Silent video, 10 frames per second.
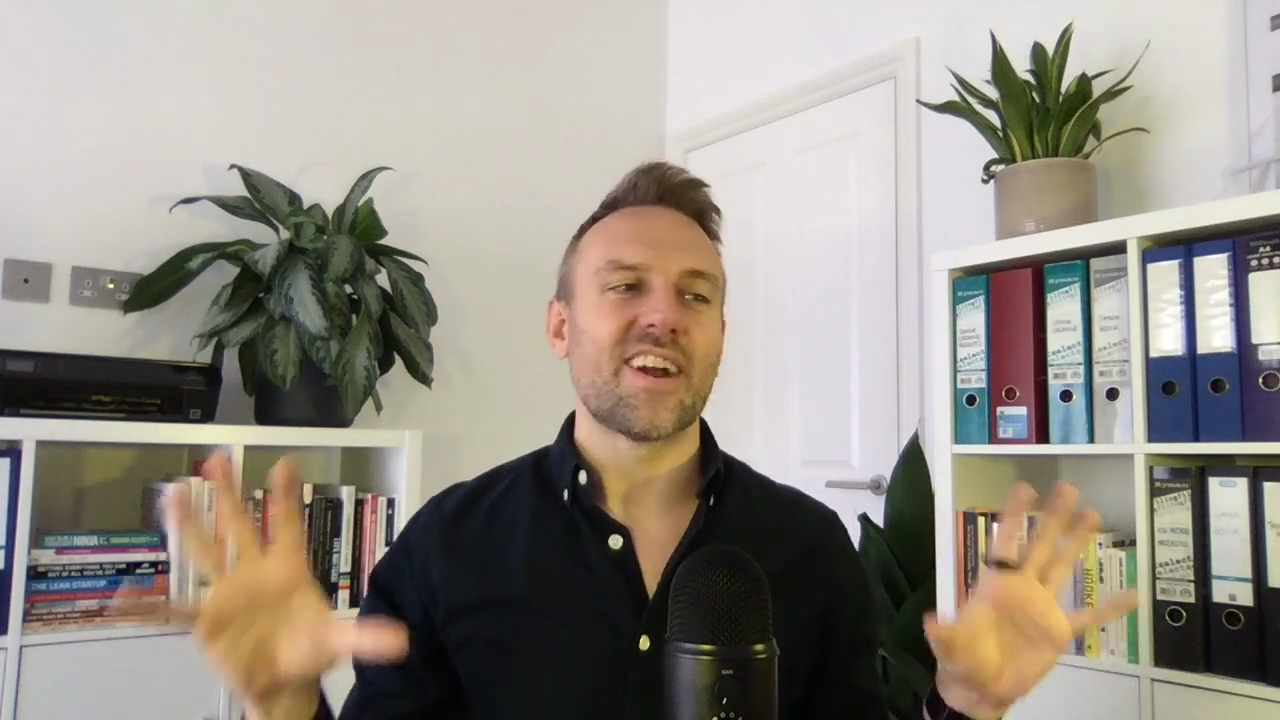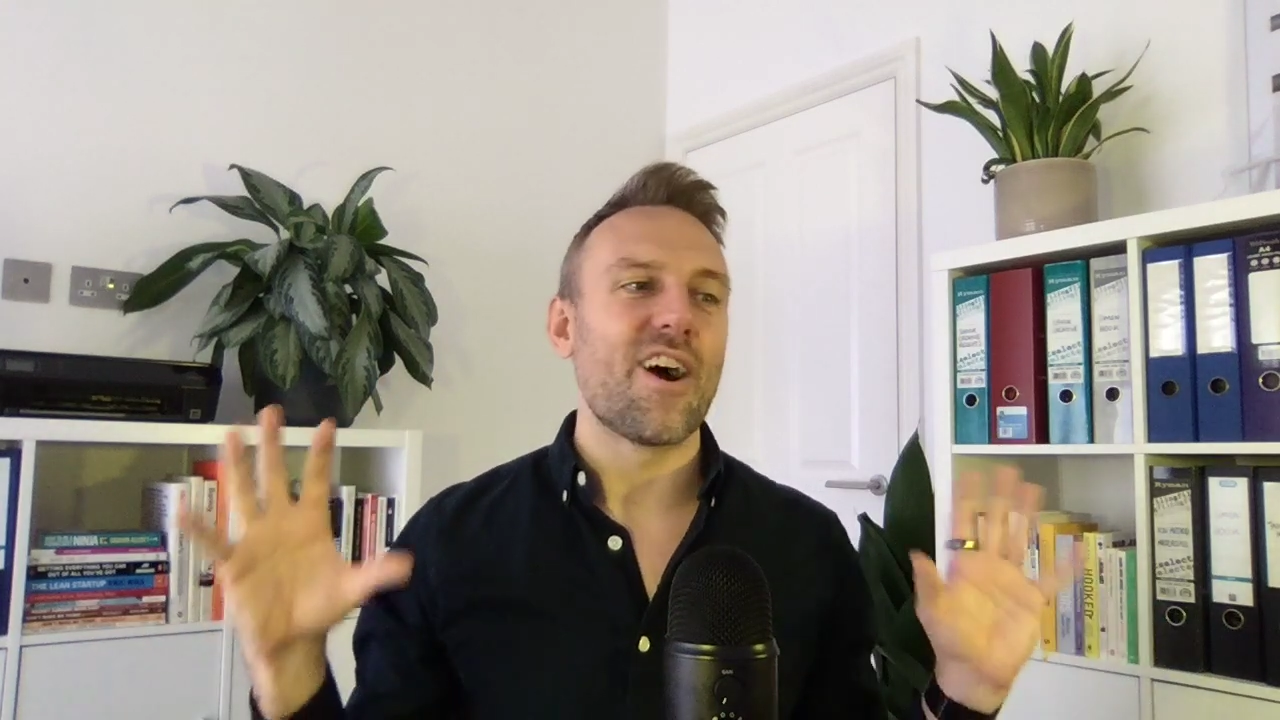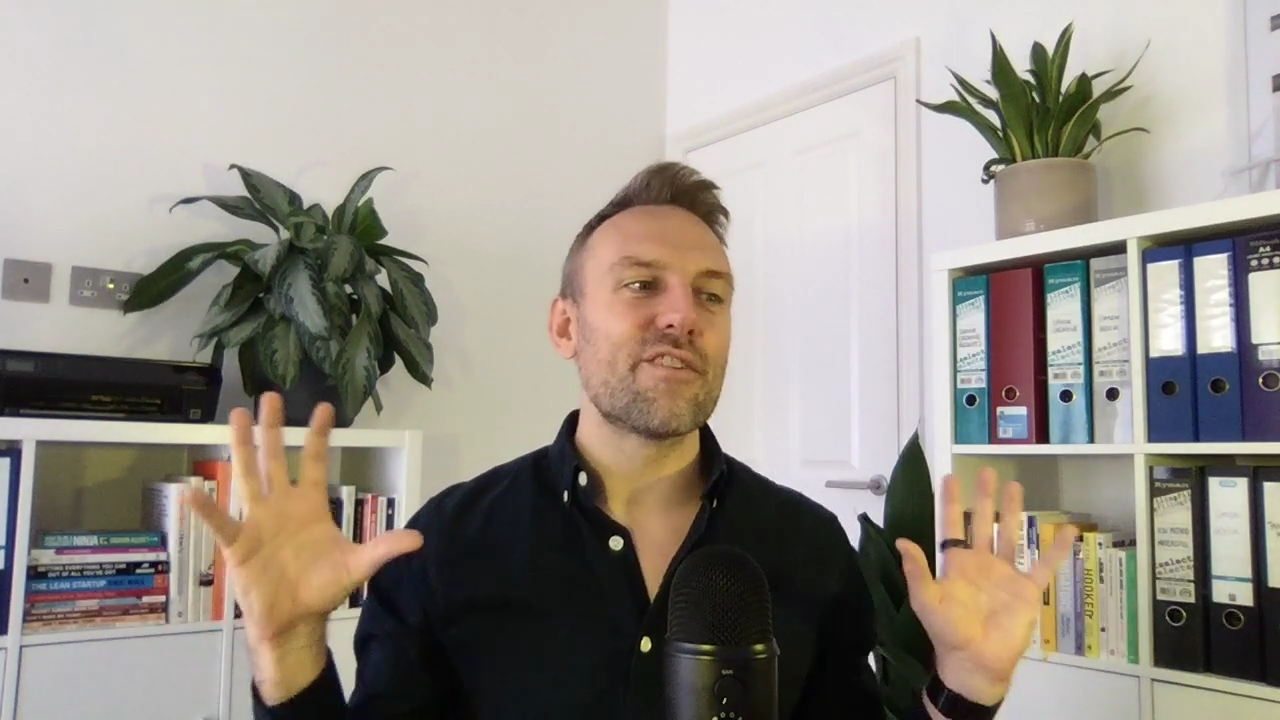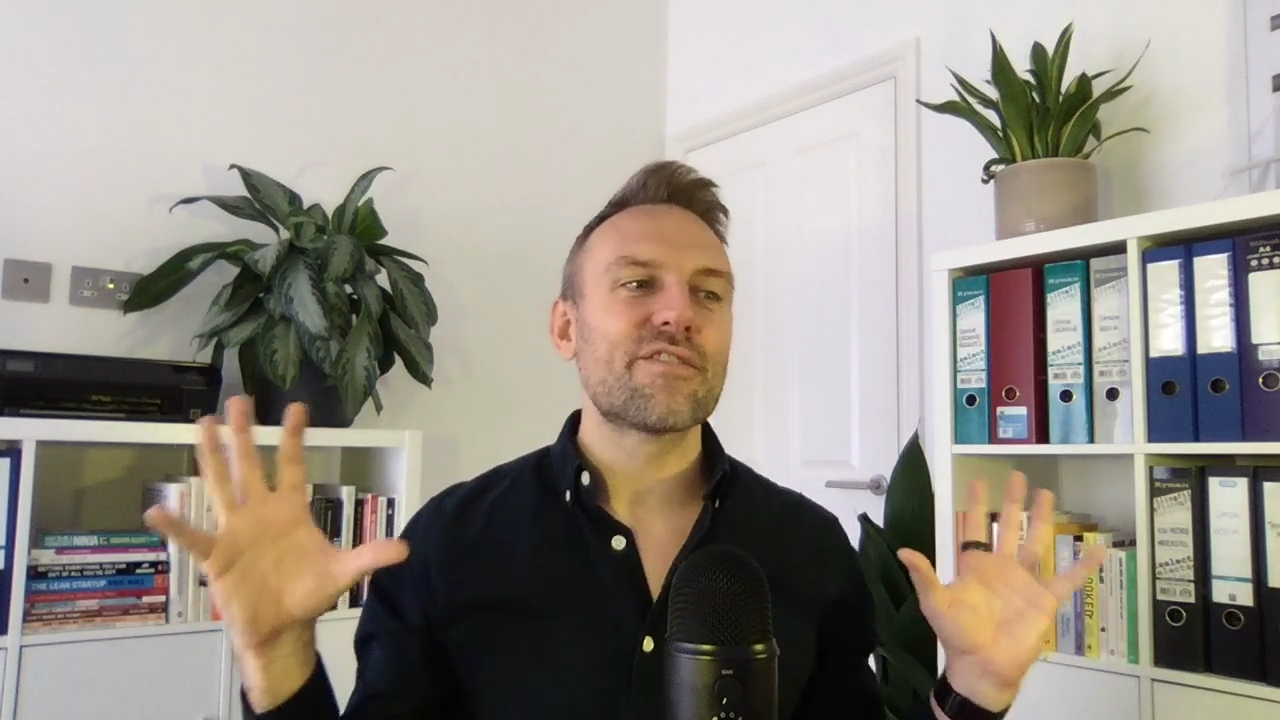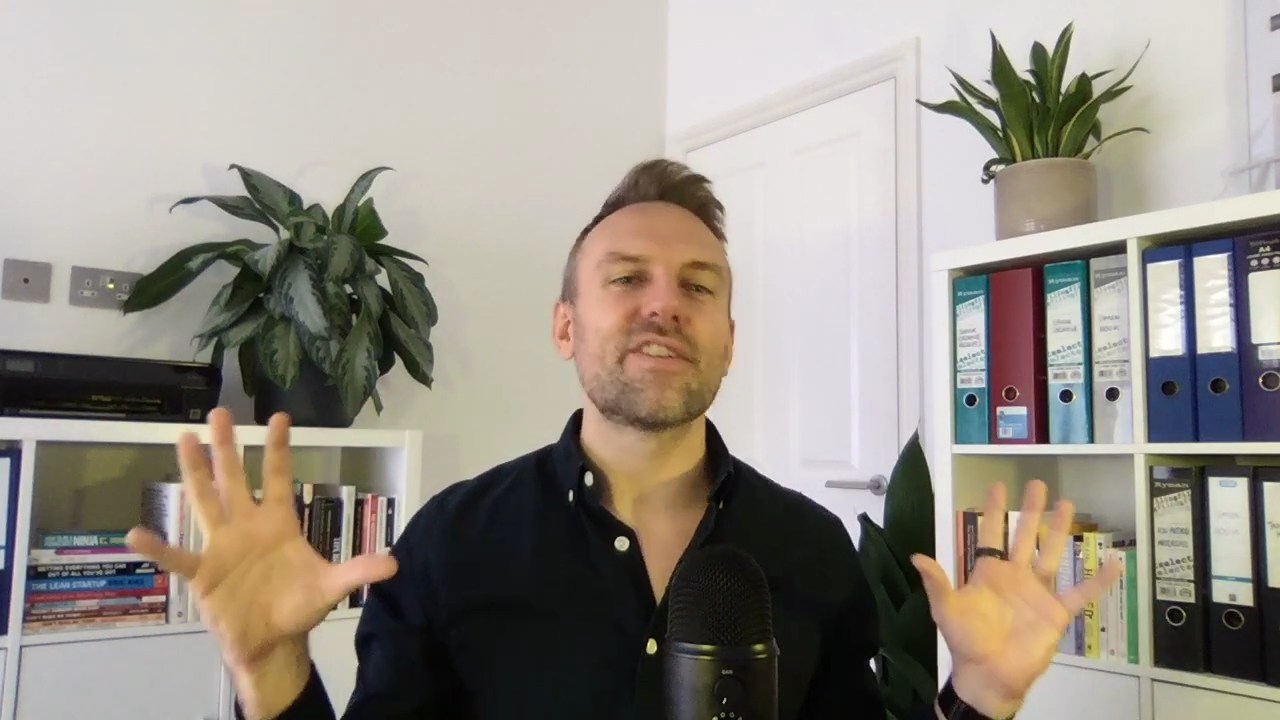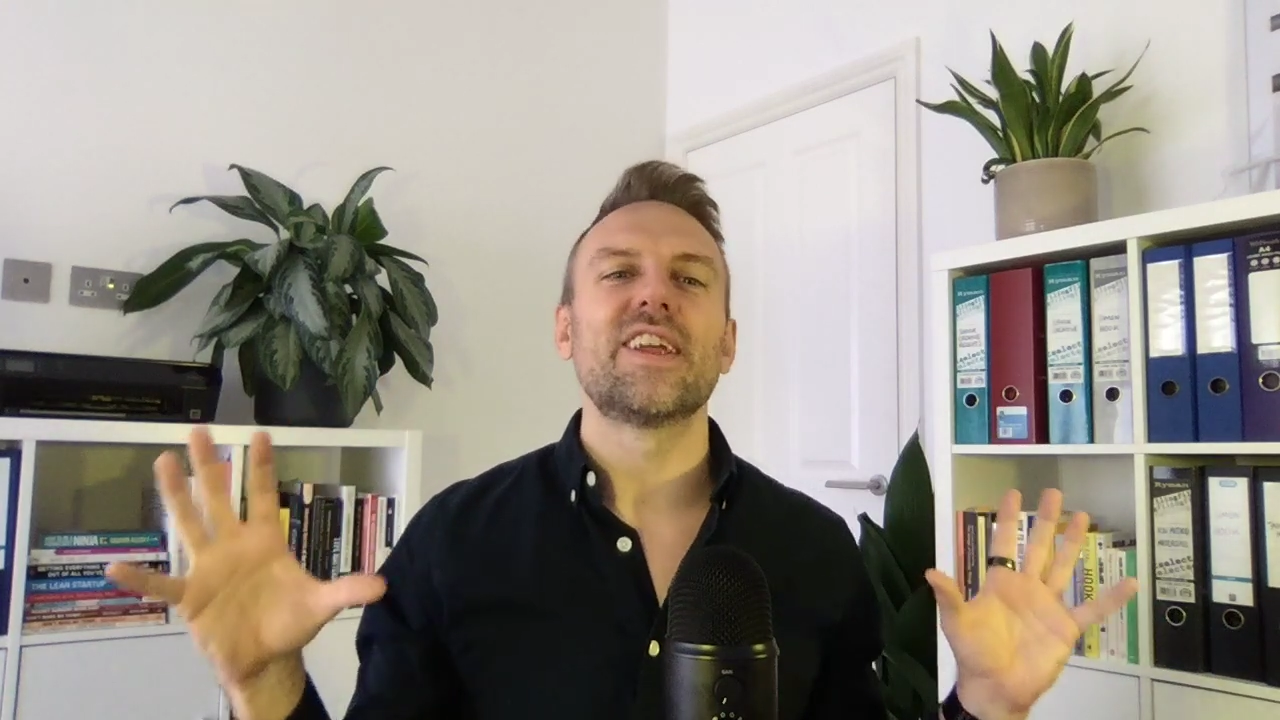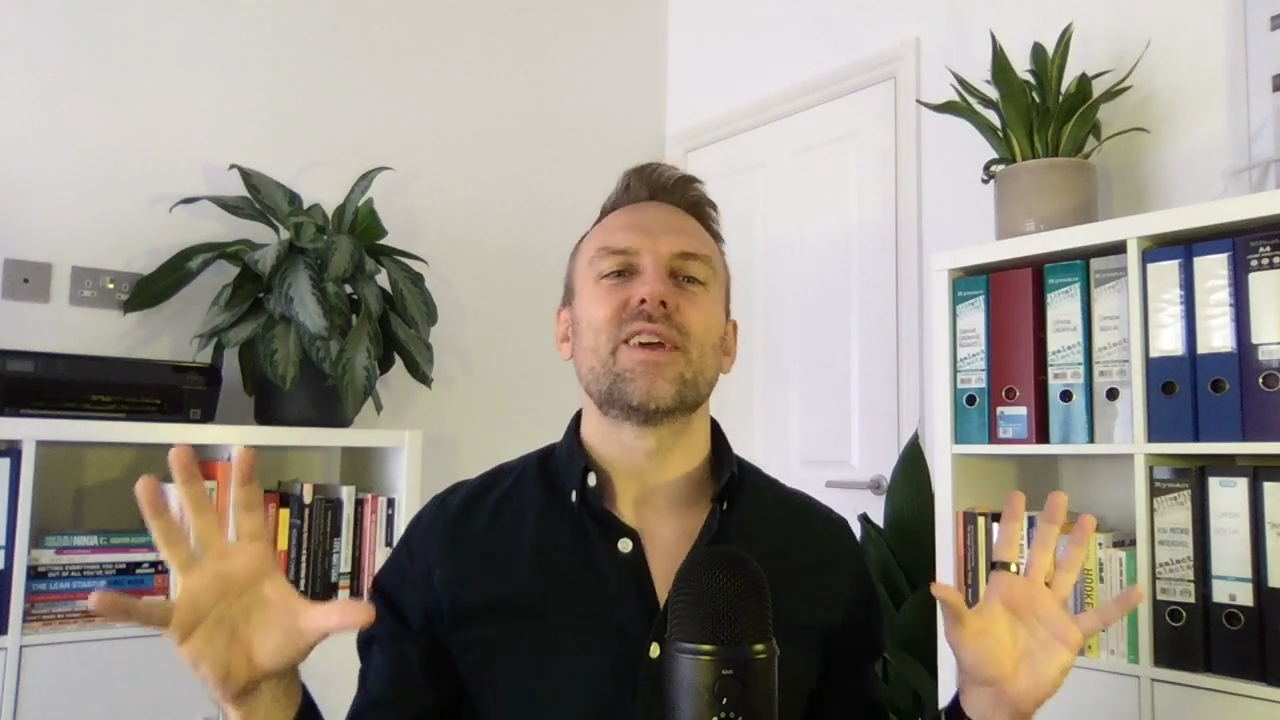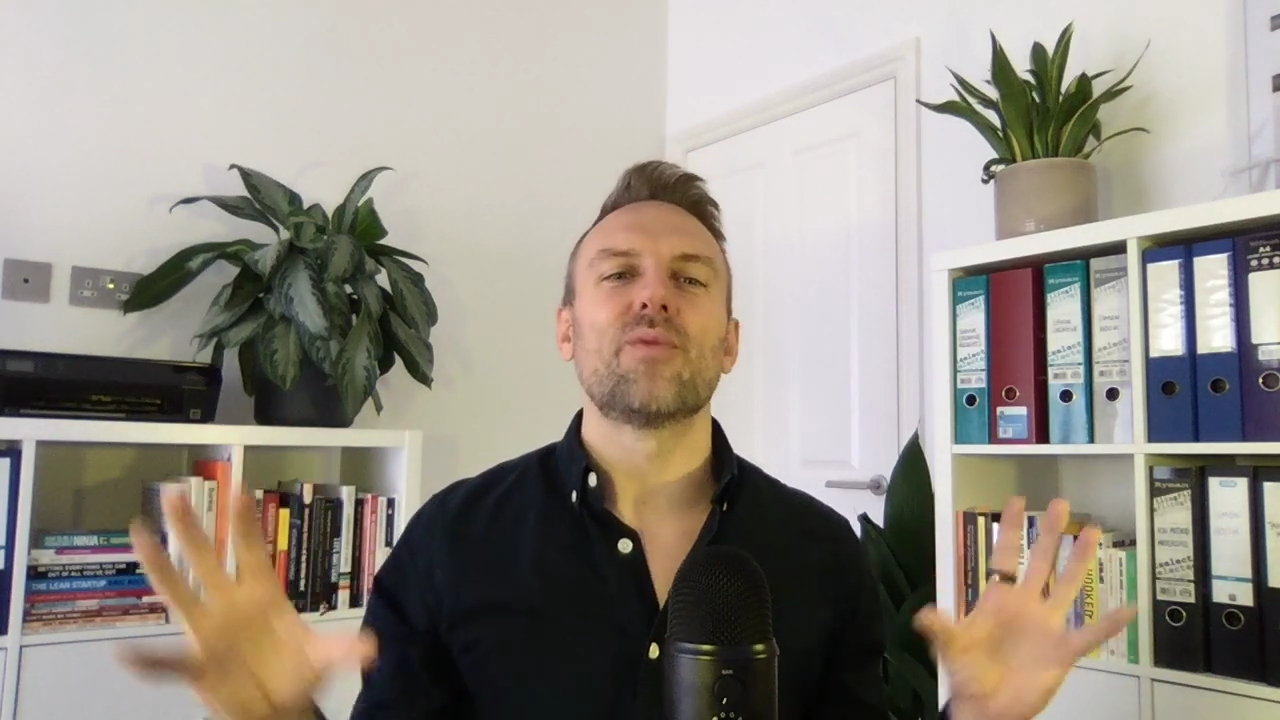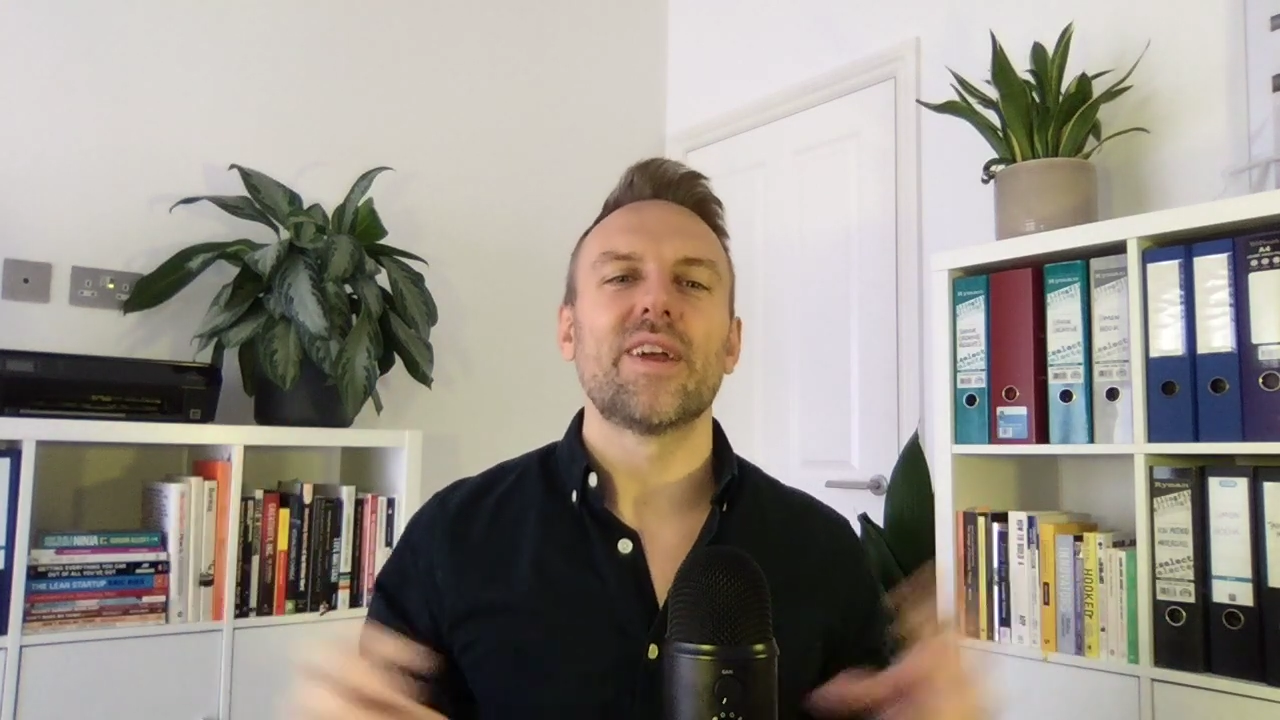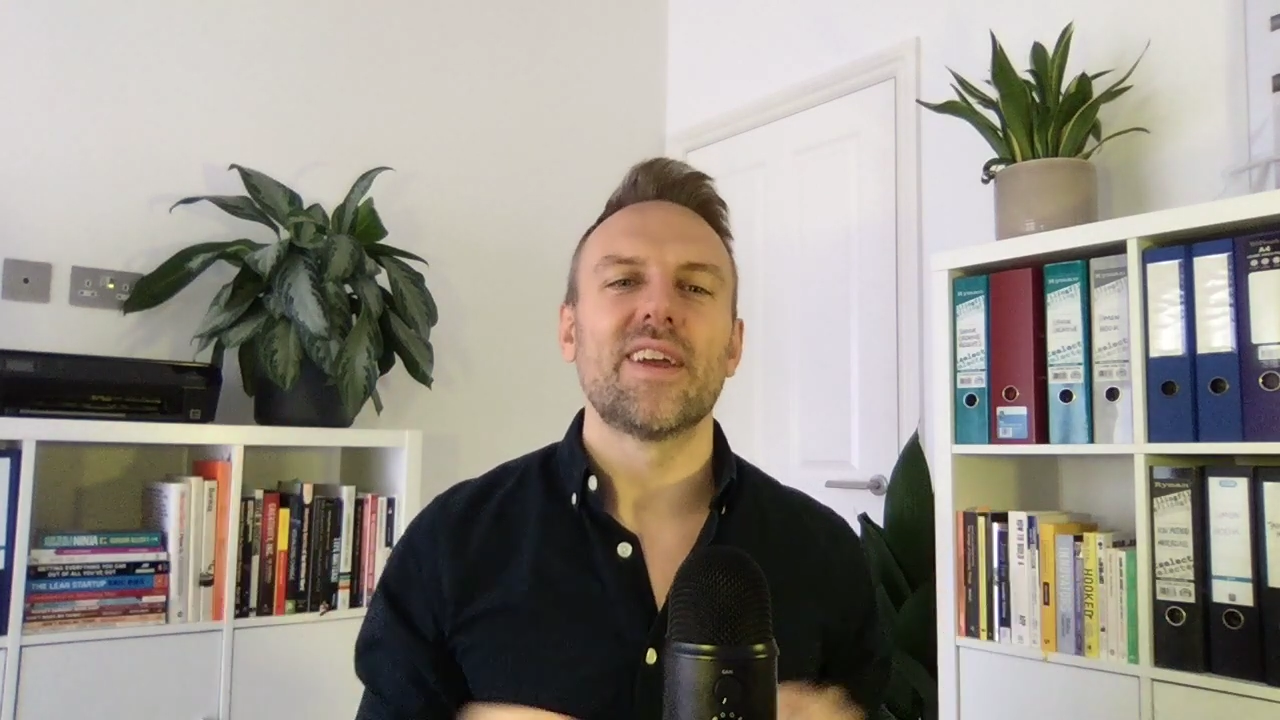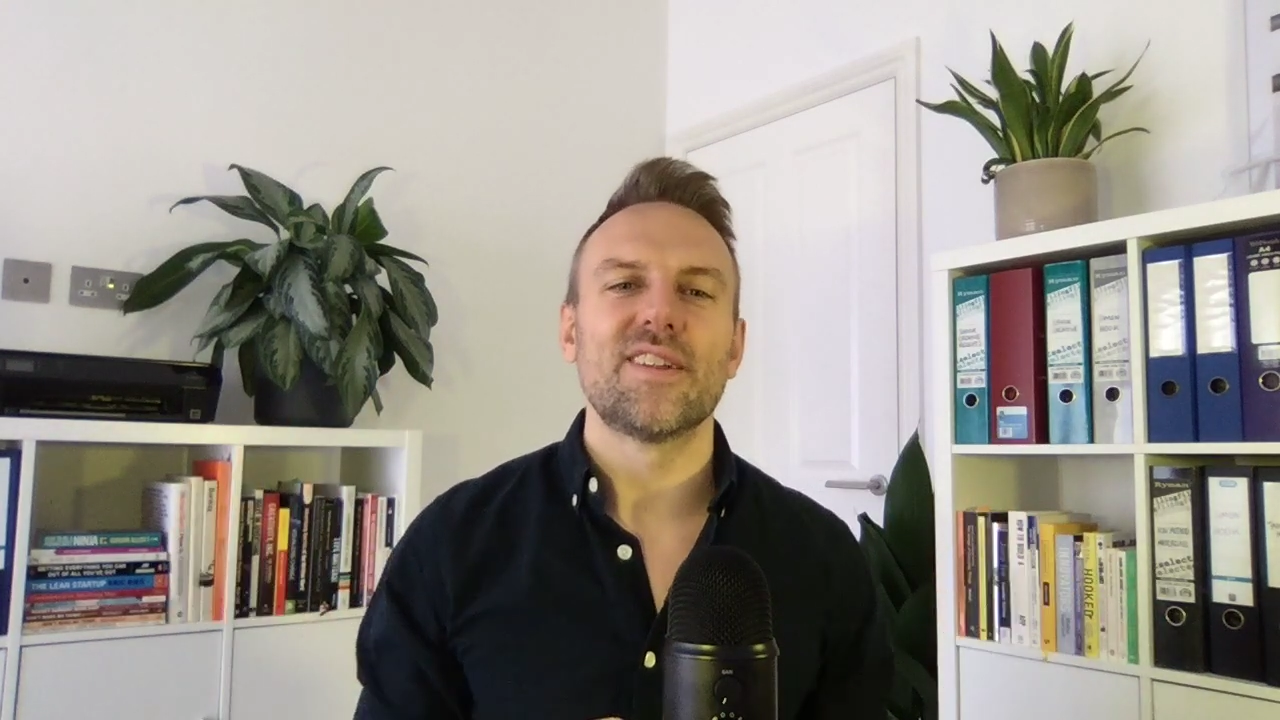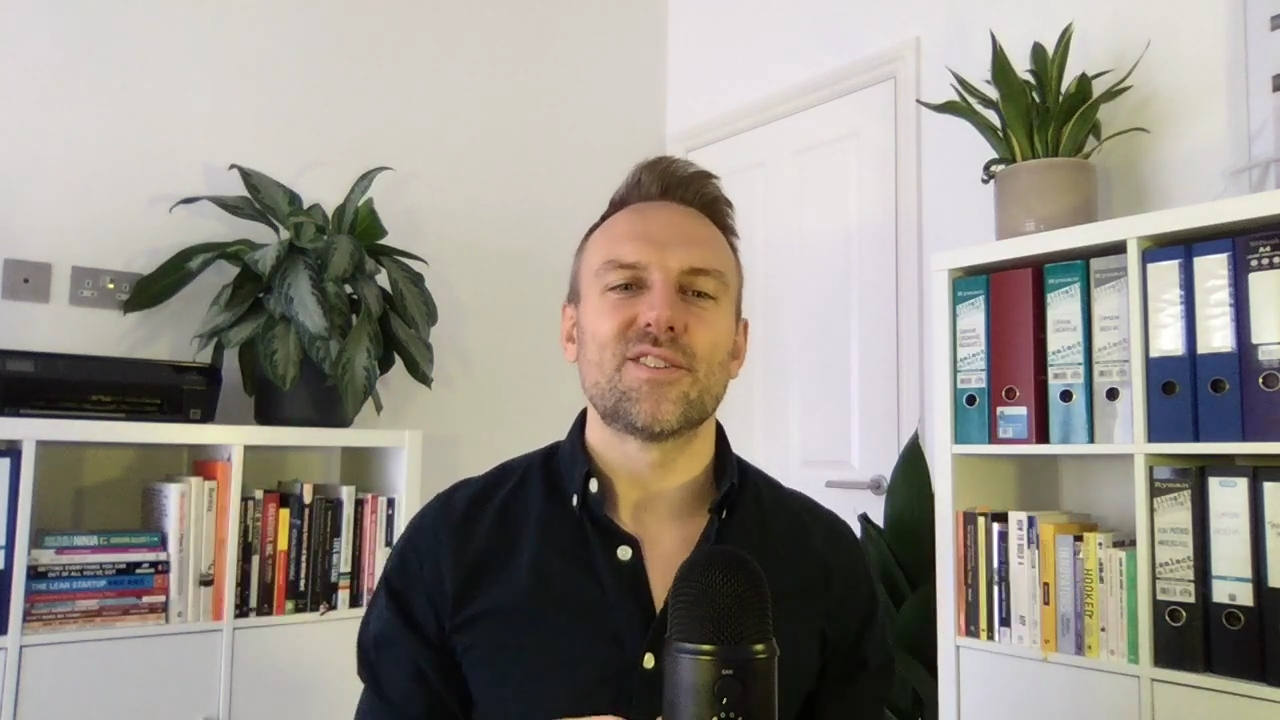Hopefully we're